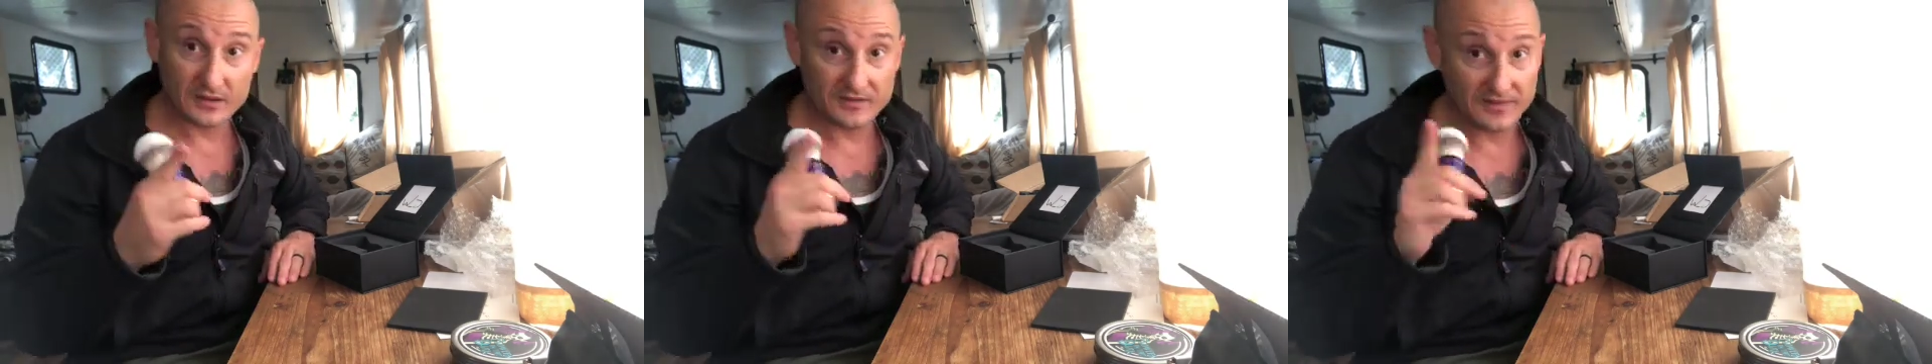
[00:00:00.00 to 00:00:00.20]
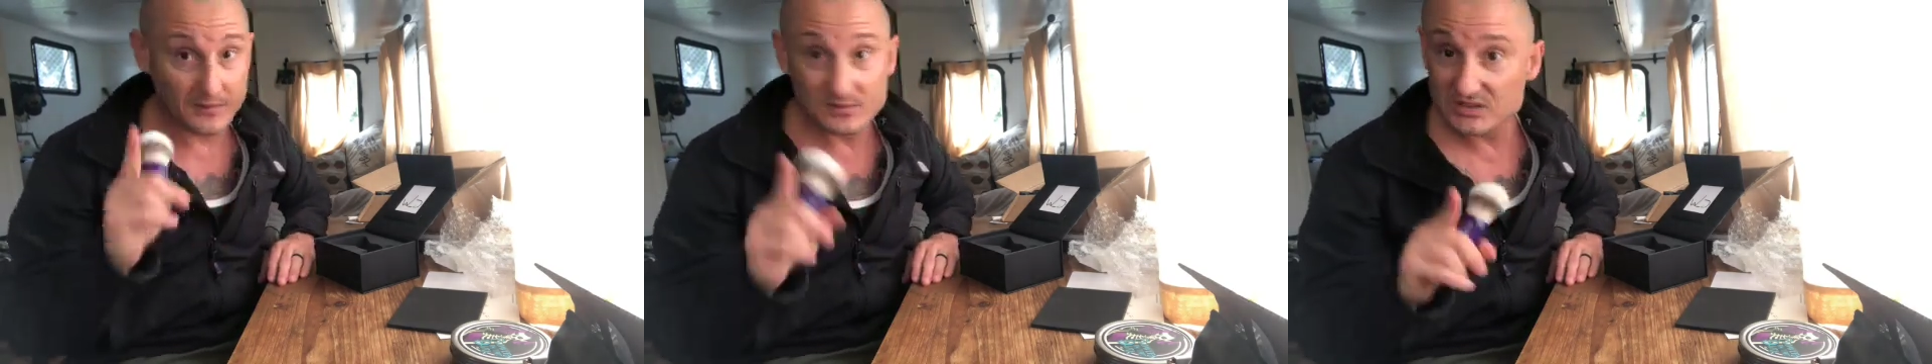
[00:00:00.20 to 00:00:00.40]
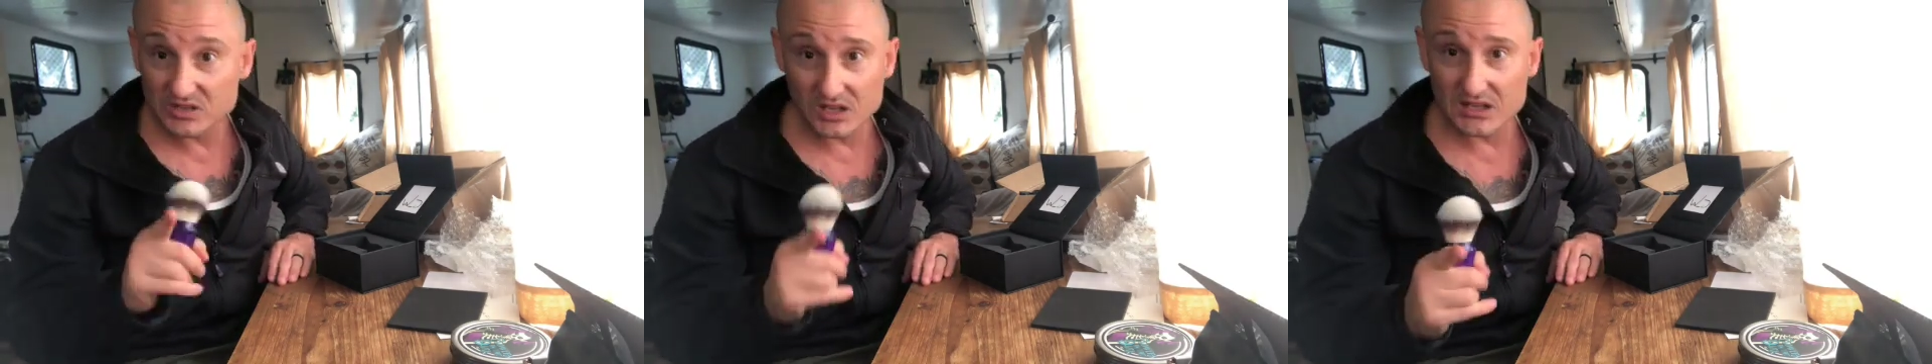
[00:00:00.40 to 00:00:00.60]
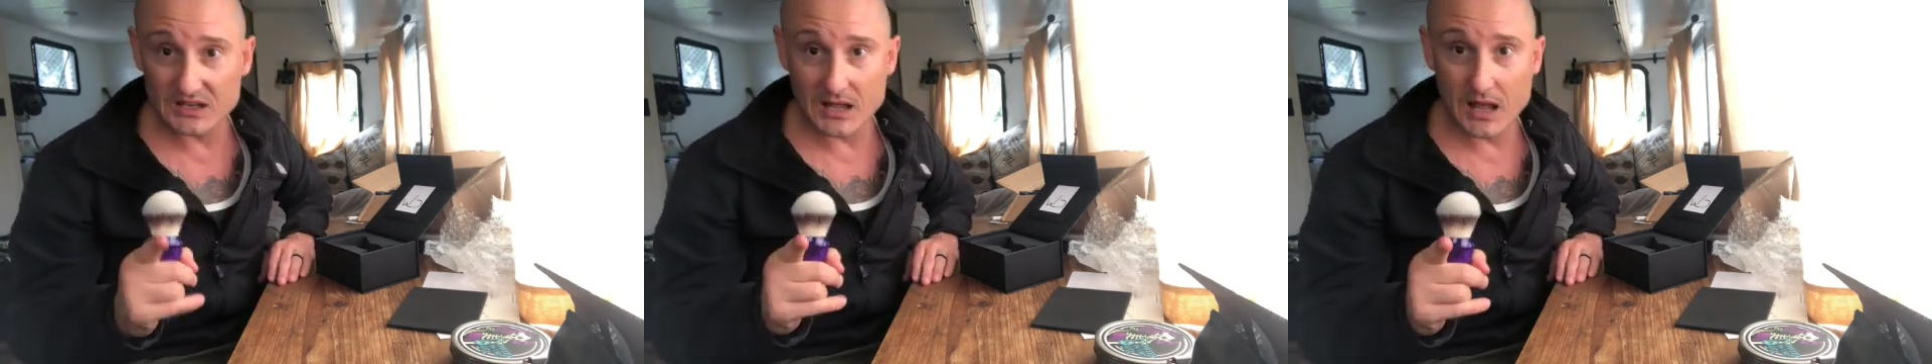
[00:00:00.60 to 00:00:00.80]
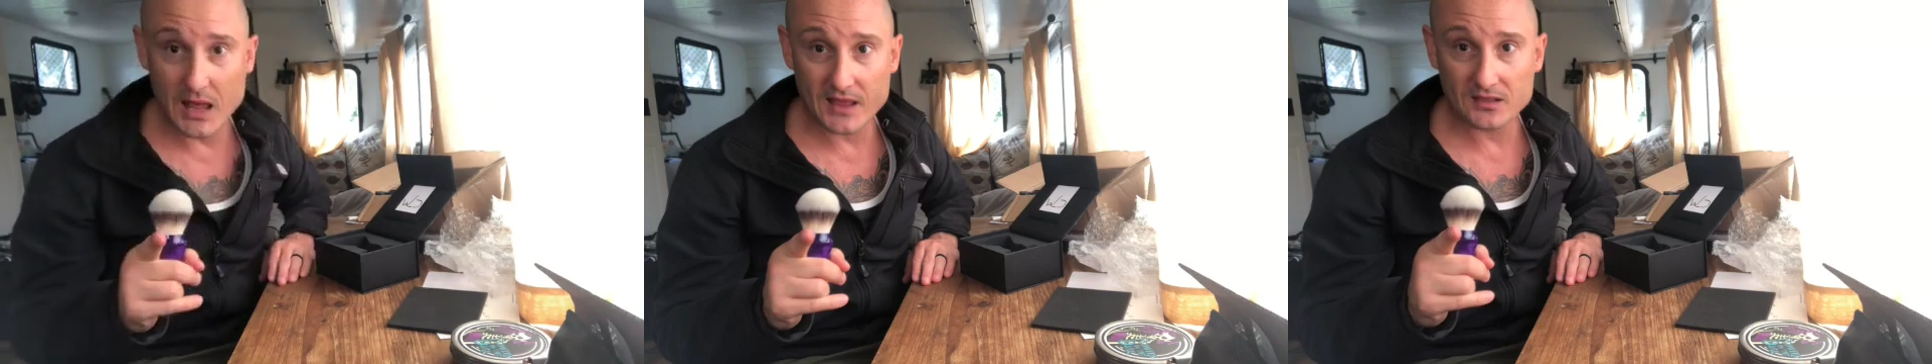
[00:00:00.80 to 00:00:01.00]
if I'm stuck on an
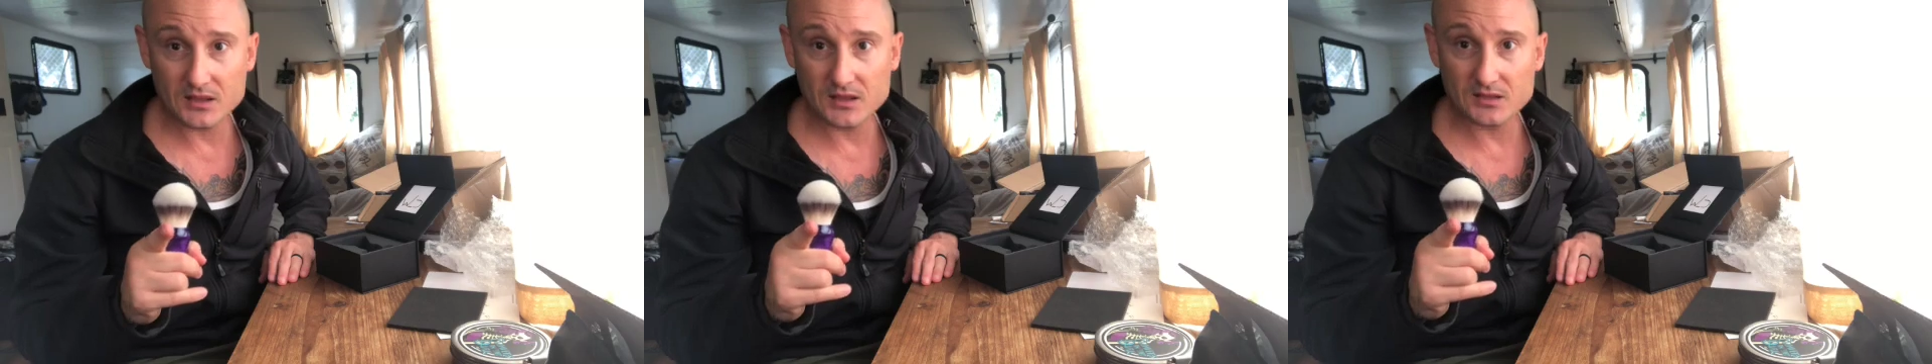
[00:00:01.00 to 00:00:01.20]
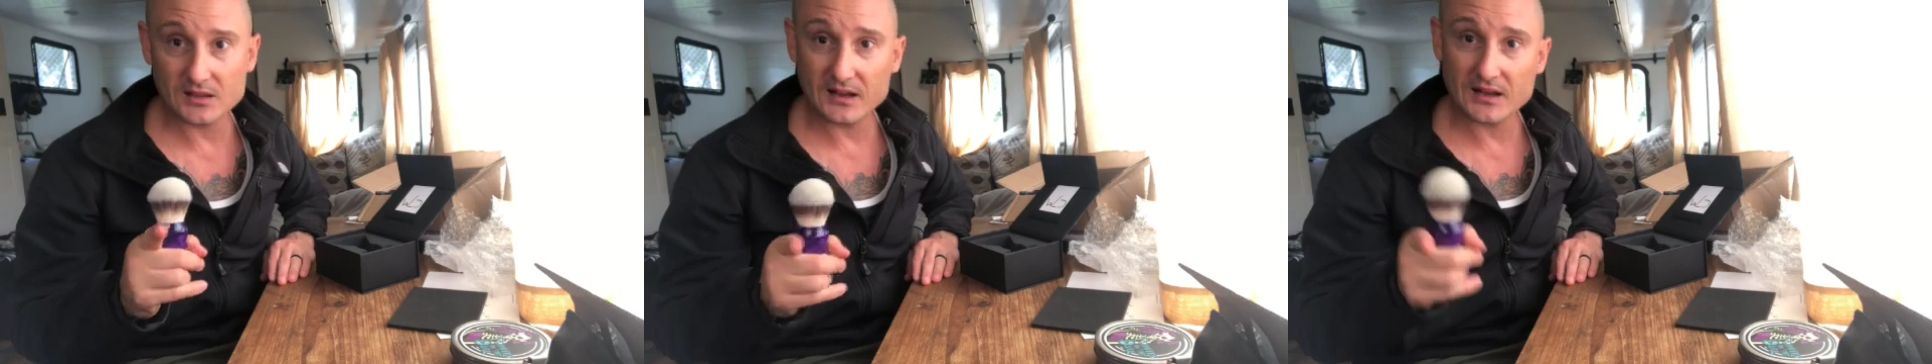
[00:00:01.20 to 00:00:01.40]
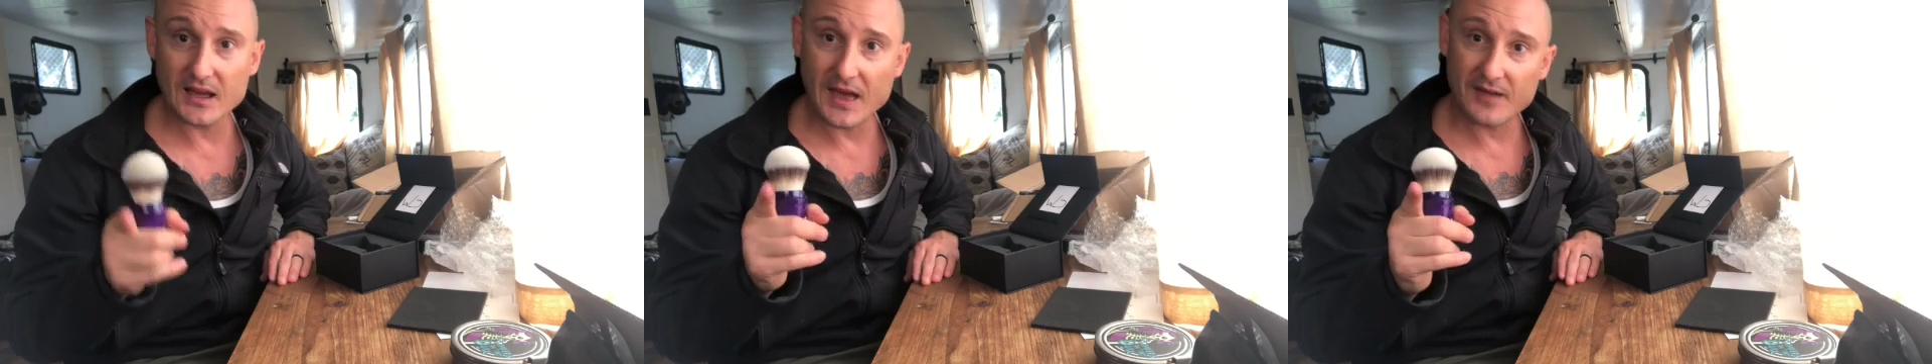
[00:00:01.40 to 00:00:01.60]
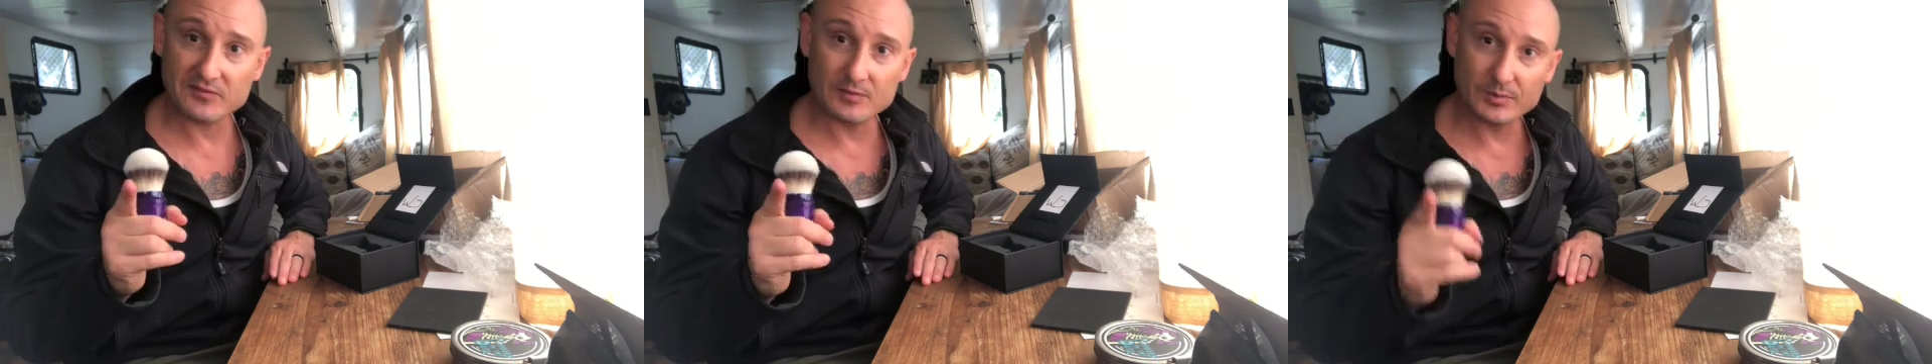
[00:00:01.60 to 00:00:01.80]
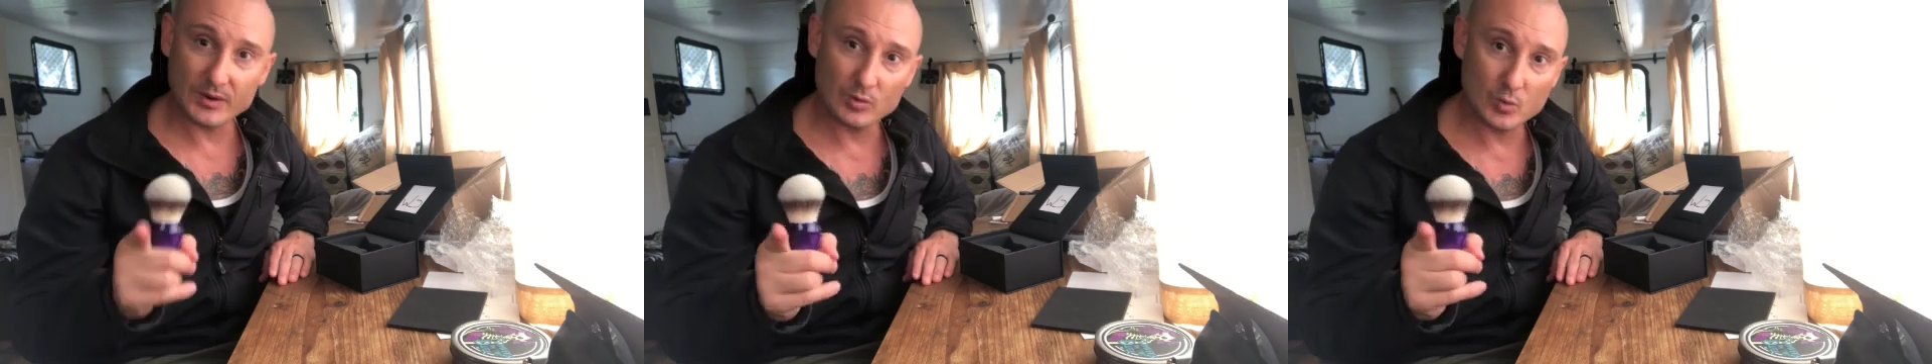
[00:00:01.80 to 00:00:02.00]
island and I have to
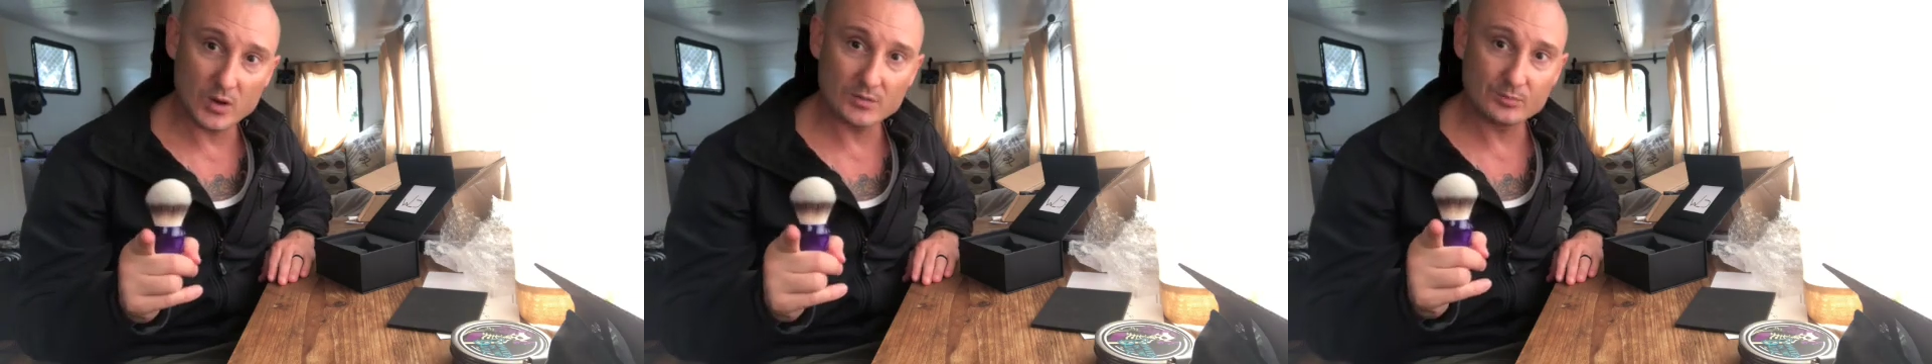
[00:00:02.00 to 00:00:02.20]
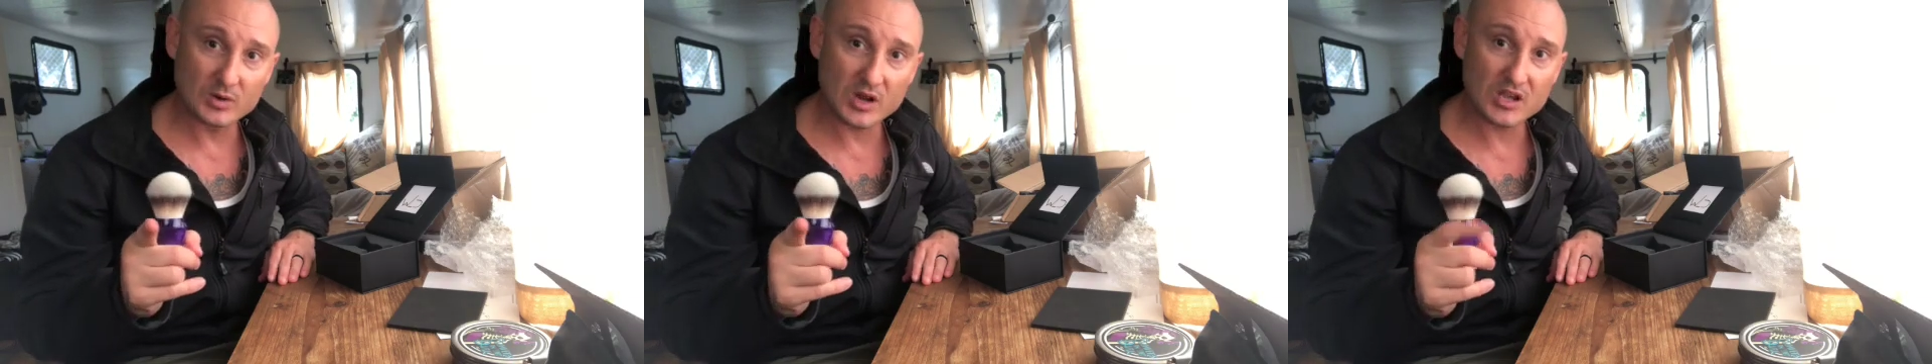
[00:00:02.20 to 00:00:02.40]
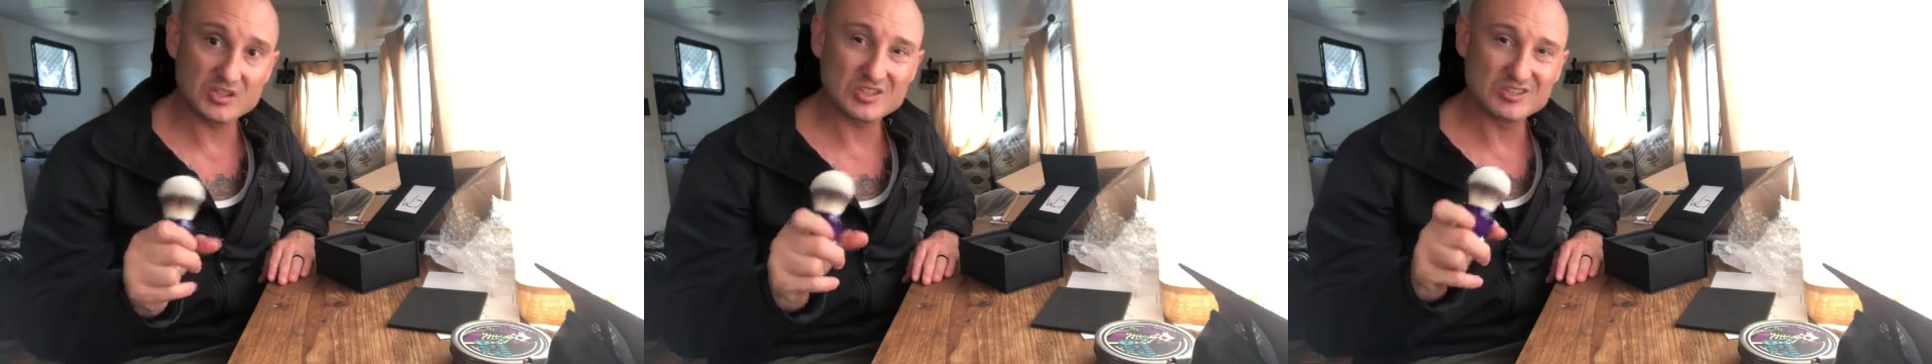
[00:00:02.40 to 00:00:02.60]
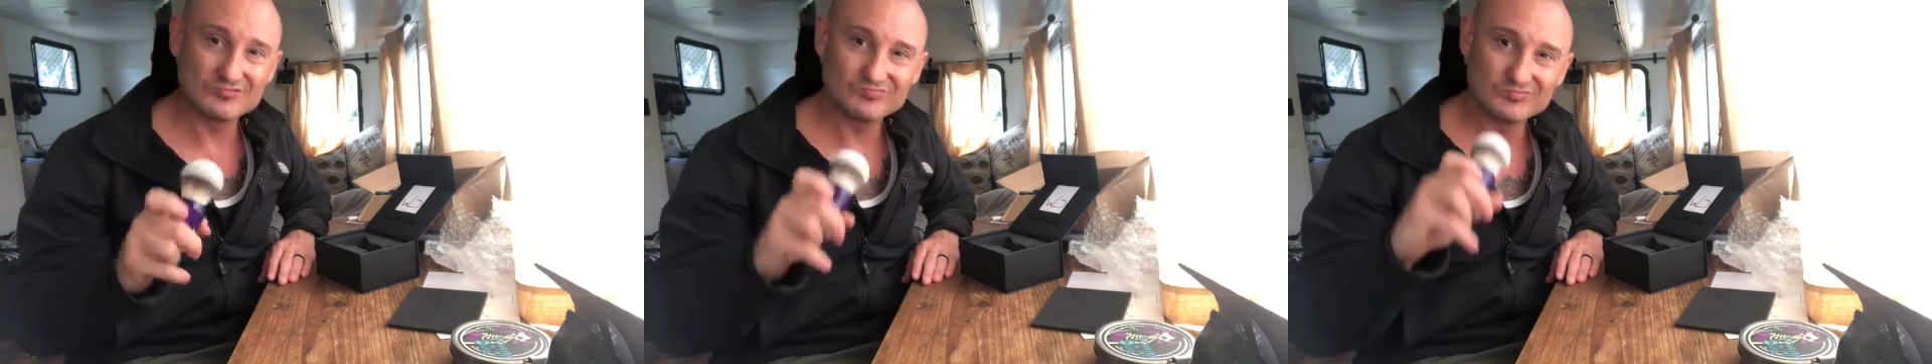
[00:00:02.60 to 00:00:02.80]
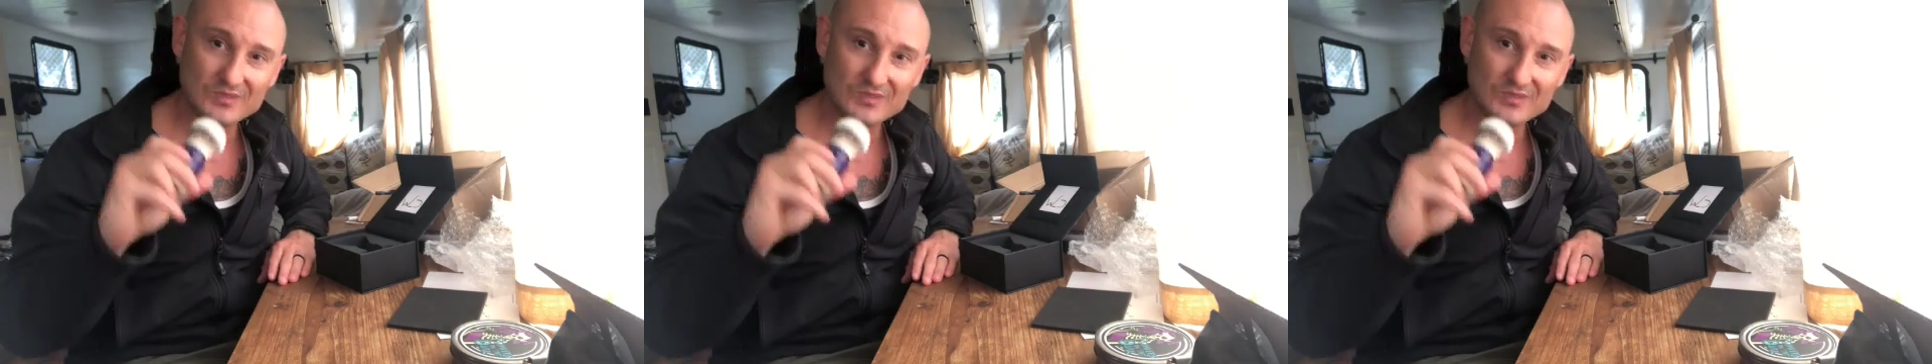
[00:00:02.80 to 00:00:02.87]
bring one brush,